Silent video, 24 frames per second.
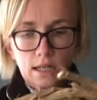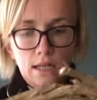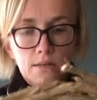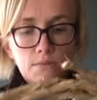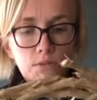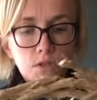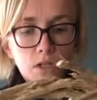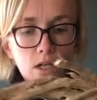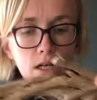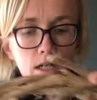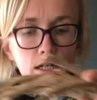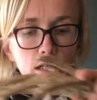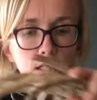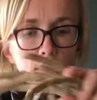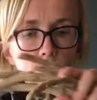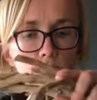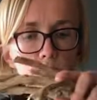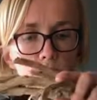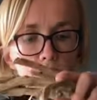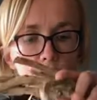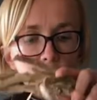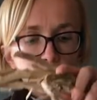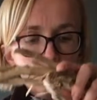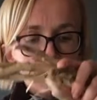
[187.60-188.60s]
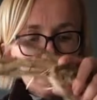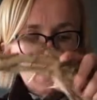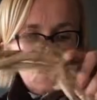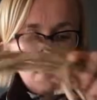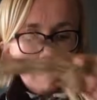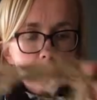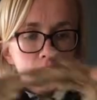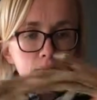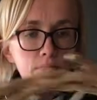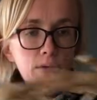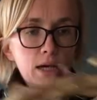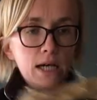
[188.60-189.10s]
turning the wreath round,
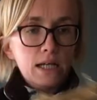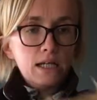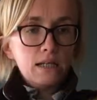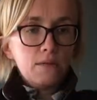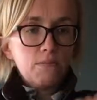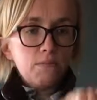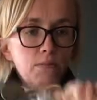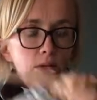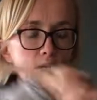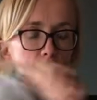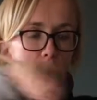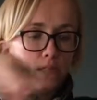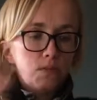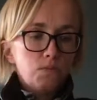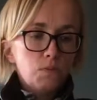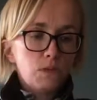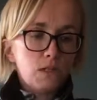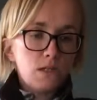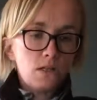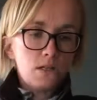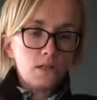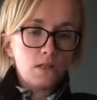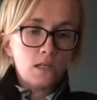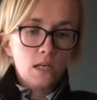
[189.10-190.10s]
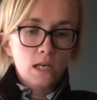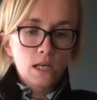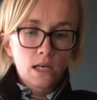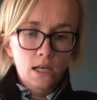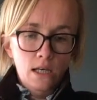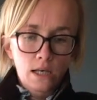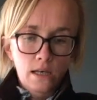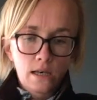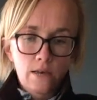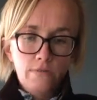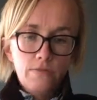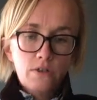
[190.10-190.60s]
keep adding bits, because
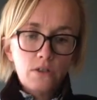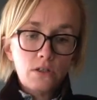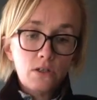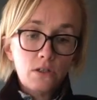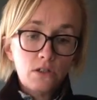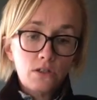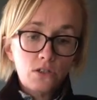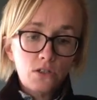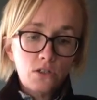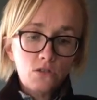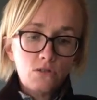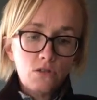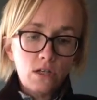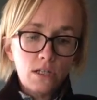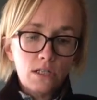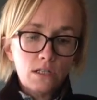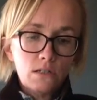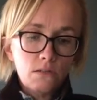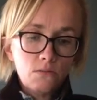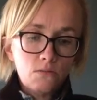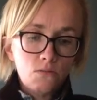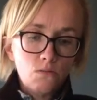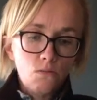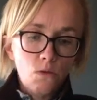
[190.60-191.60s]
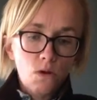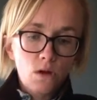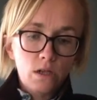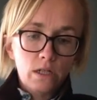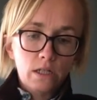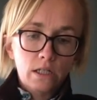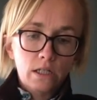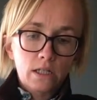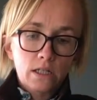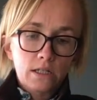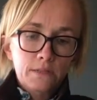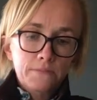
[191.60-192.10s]
if you concentrate on one